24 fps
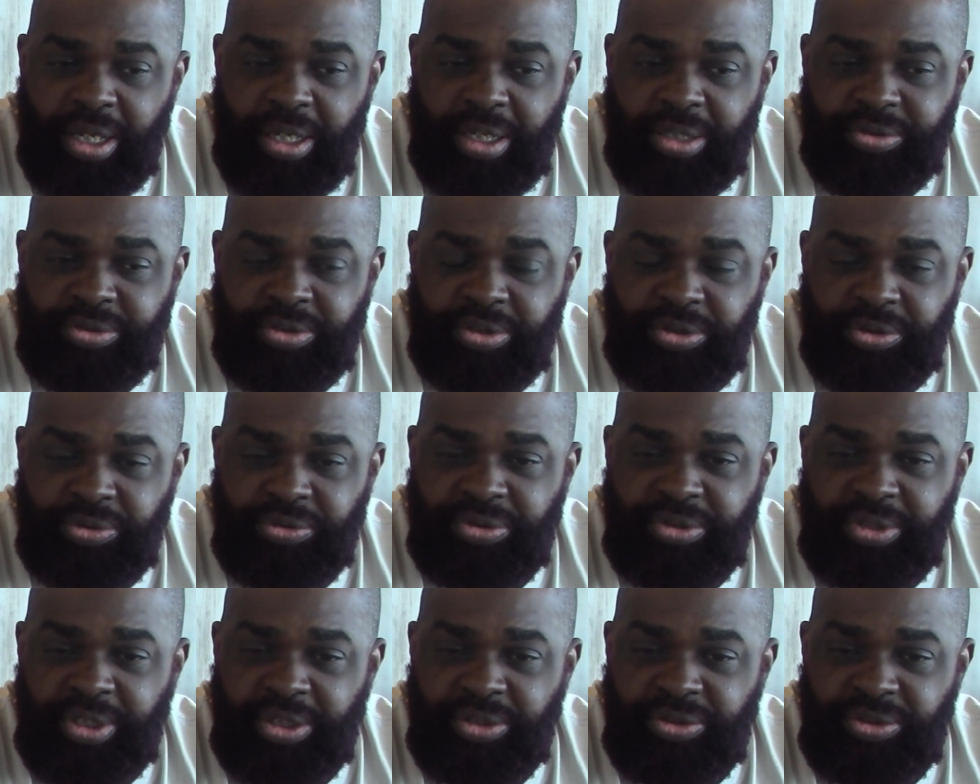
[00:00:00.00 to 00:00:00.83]
It's a new
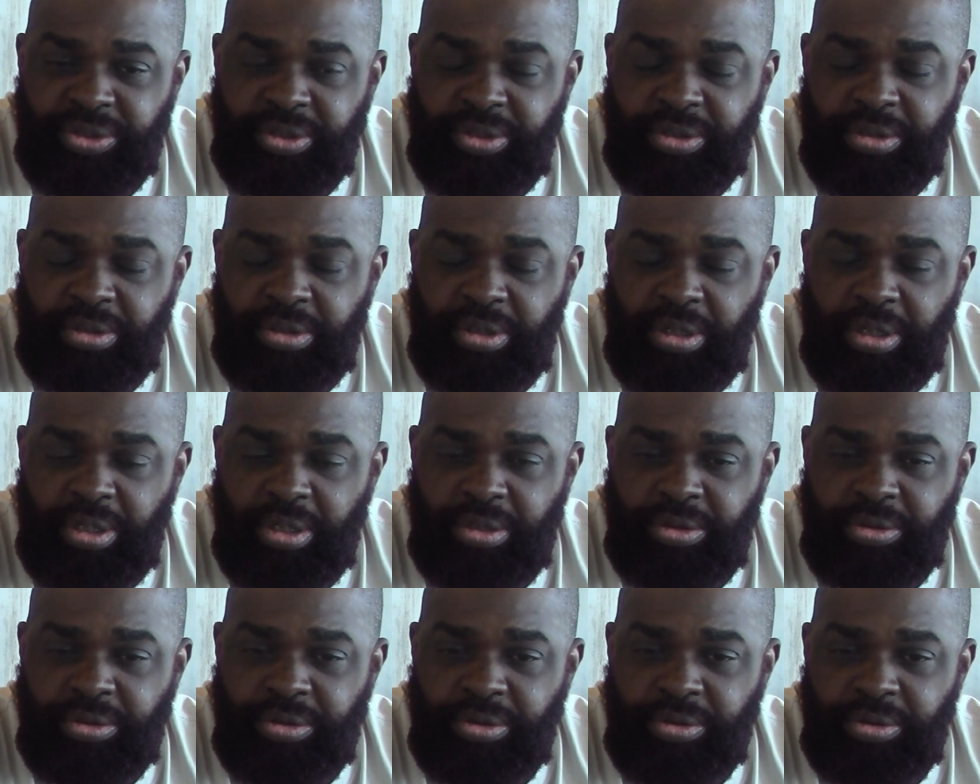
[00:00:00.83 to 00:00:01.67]
station
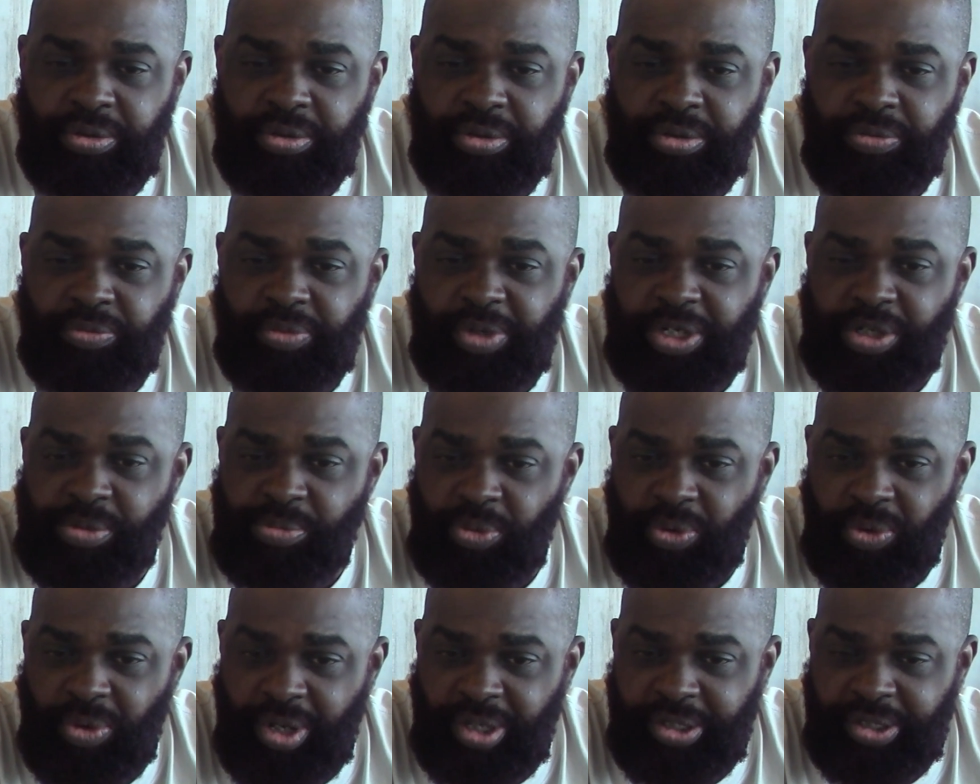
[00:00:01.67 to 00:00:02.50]
under the Radio
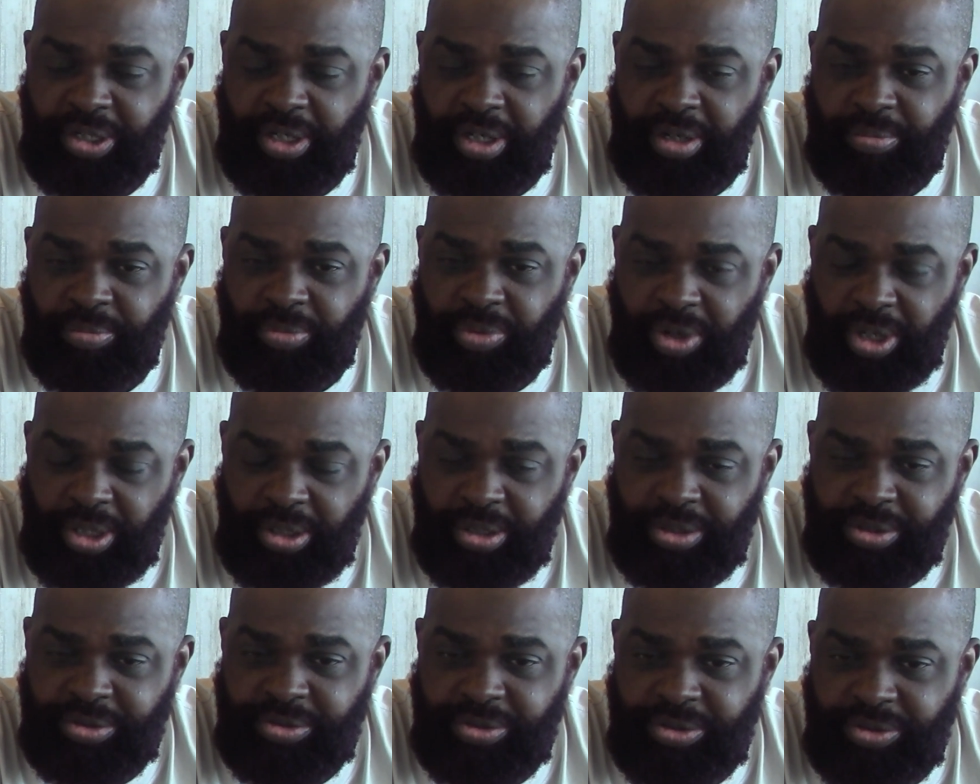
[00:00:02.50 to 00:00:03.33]
Milwaukee
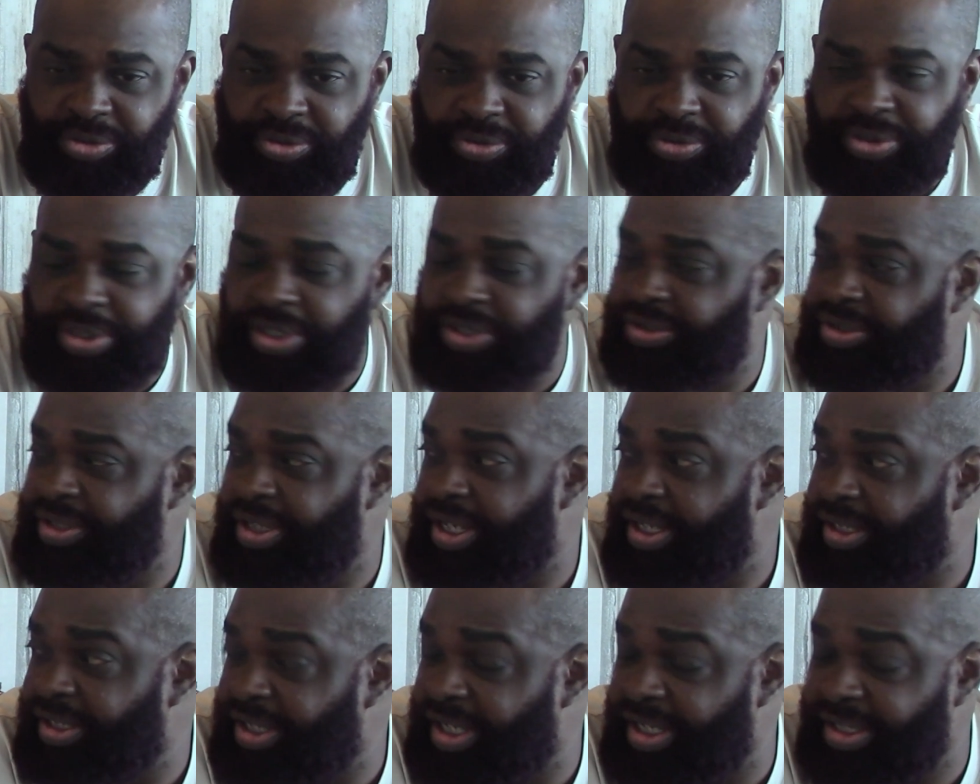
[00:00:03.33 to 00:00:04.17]
umbrella, sister station
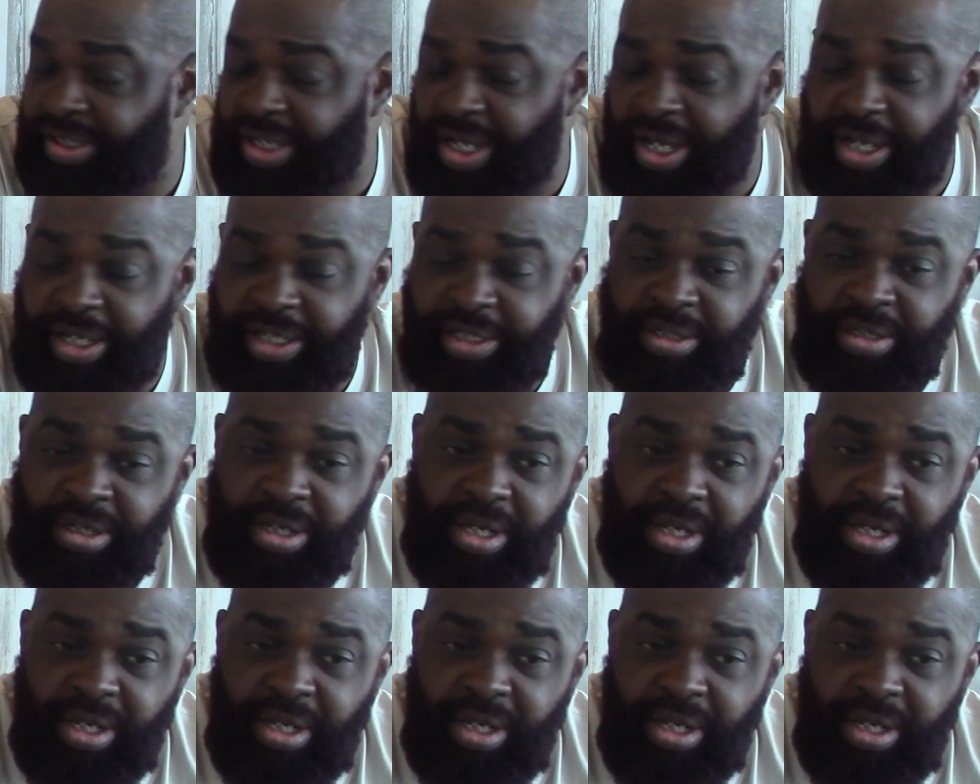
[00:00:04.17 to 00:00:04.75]
to 88.9.